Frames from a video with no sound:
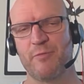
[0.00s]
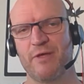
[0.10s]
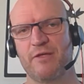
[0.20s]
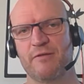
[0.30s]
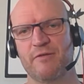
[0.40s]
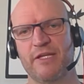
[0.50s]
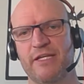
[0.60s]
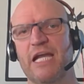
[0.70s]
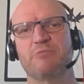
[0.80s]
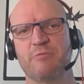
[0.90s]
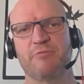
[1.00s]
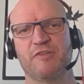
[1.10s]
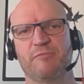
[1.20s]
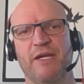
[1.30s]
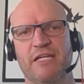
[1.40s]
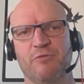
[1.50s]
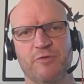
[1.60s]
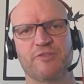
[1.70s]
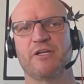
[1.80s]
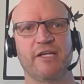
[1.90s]
a engagement perspective, it
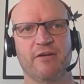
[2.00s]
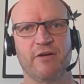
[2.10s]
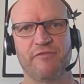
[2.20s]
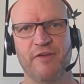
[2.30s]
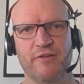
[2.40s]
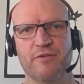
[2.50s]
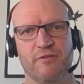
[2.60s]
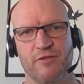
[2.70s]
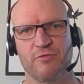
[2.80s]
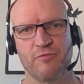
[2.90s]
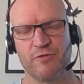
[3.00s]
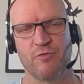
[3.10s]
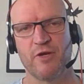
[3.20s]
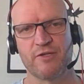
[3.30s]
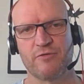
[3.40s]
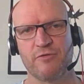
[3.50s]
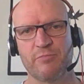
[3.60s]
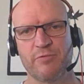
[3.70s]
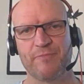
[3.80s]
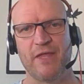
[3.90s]
was clear I found the the, the right group
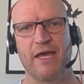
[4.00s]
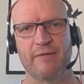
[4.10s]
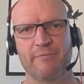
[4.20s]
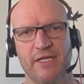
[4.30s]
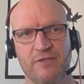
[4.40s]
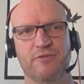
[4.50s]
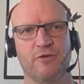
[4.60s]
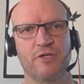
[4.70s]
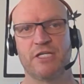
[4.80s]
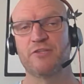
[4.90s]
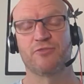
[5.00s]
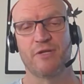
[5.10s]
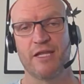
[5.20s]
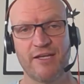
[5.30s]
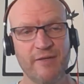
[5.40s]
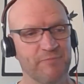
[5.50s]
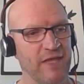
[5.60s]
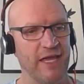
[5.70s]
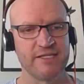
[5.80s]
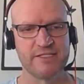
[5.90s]
um, in Surge in Sri Lanka,
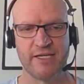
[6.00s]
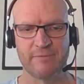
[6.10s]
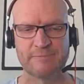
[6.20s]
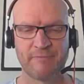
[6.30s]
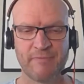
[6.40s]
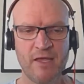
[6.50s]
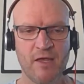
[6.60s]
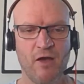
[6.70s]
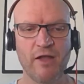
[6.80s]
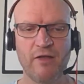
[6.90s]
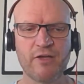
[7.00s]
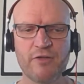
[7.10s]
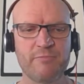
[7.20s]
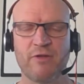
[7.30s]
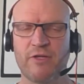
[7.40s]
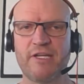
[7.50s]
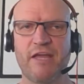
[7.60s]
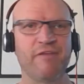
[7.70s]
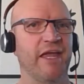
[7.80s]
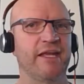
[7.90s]
and um, I, I got to admit I didn't
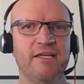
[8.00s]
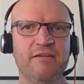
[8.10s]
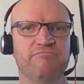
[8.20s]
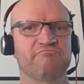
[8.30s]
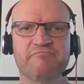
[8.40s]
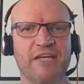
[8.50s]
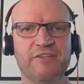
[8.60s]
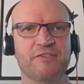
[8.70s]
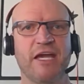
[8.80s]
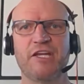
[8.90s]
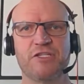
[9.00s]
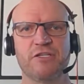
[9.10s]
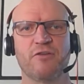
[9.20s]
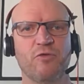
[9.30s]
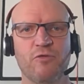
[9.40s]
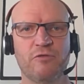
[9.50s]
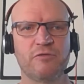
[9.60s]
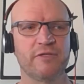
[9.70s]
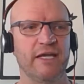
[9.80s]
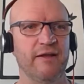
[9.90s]
have any hesitation at
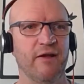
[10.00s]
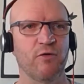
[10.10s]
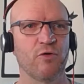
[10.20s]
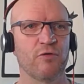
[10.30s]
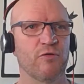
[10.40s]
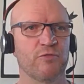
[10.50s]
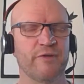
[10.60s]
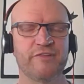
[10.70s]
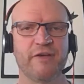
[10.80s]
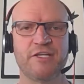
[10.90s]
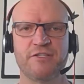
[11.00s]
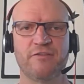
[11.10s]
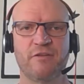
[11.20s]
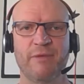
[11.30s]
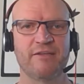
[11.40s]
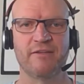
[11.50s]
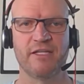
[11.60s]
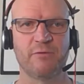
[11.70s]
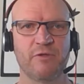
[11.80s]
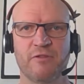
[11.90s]
all or, or, reservations about
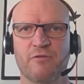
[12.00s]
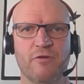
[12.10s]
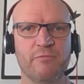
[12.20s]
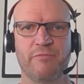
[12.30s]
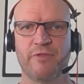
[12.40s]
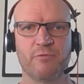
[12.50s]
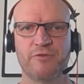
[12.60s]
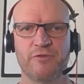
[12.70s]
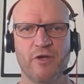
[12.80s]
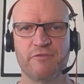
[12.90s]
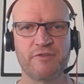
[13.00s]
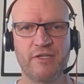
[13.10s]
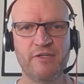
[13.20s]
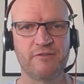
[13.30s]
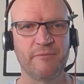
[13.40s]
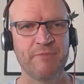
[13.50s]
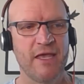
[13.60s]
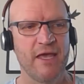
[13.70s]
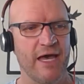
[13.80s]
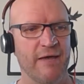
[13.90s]
dealing with a group that was overseas.
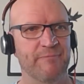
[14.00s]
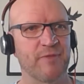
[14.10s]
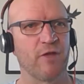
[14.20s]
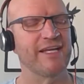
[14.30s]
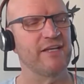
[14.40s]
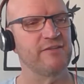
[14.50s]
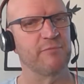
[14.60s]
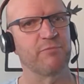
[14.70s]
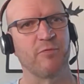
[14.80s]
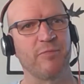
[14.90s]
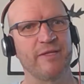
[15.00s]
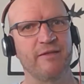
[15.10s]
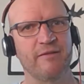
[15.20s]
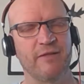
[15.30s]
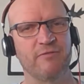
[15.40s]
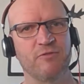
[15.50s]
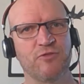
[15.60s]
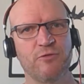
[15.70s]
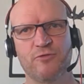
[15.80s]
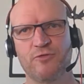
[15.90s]
Um, and I guess that probably had
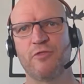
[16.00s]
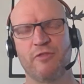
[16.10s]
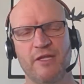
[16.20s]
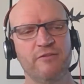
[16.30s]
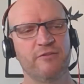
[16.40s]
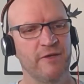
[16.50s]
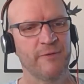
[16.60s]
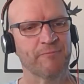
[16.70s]
two, two things.